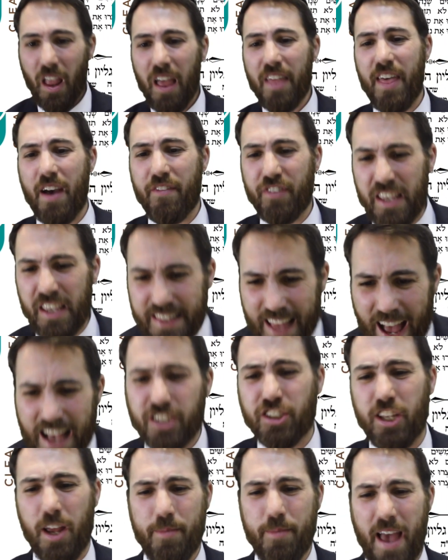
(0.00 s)
that
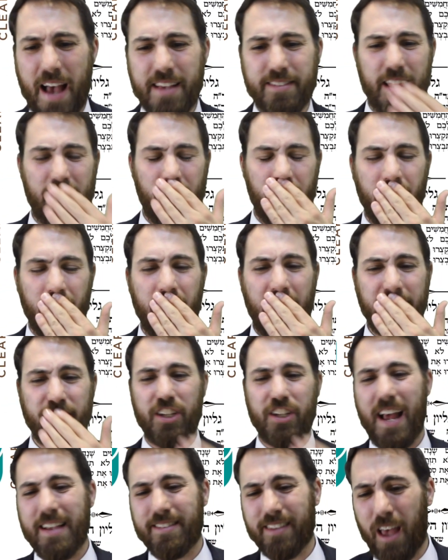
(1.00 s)
Kidashtem, yes, uh,
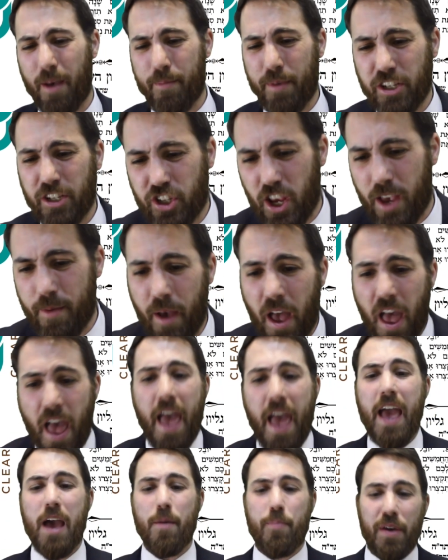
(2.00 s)
Shnas Chamishim,
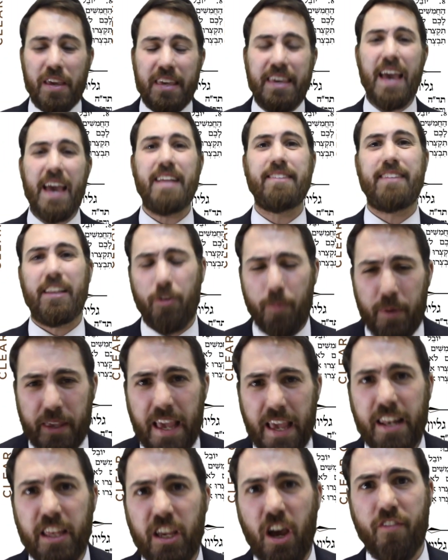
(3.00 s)
it begins at the
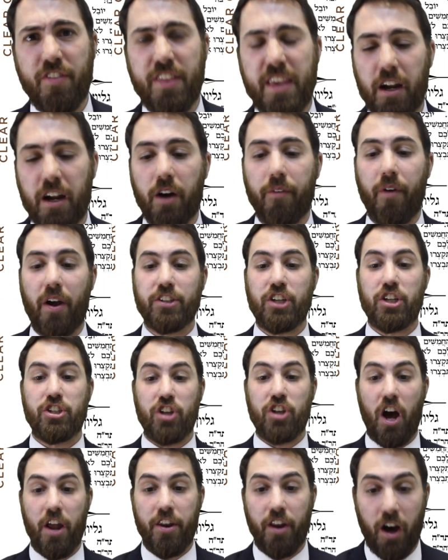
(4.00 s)
beginning of the year in Rosh
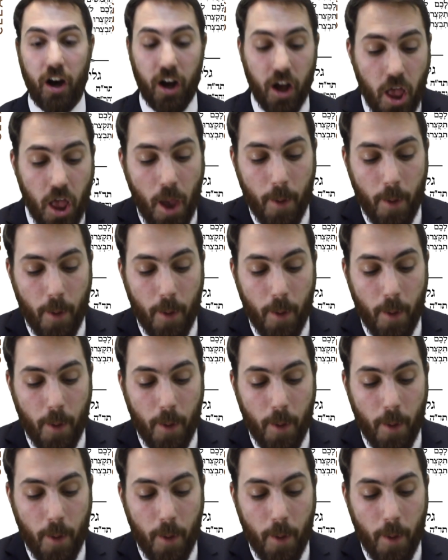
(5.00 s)
Hashanah.